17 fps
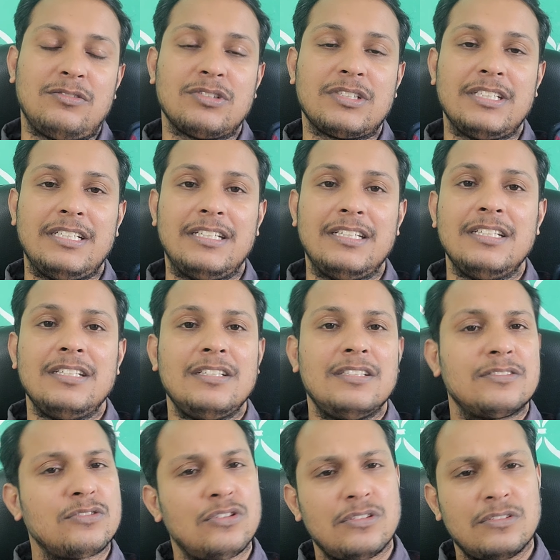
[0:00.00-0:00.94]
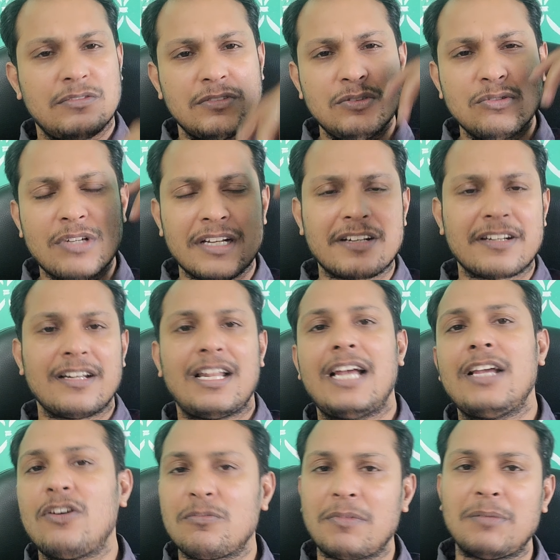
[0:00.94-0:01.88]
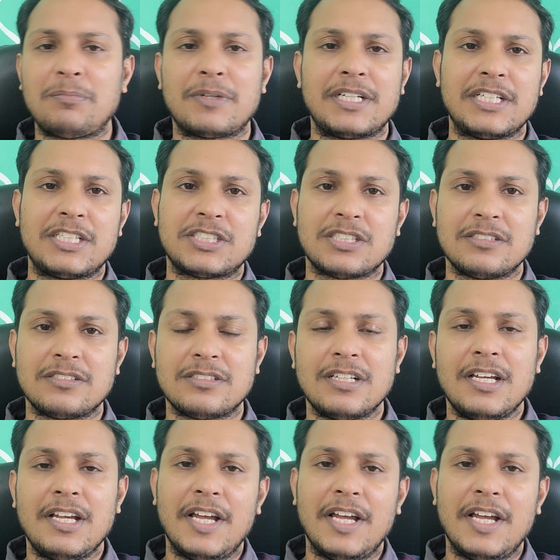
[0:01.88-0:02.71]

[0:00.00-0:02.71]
Okay, So you can rely on my predictions.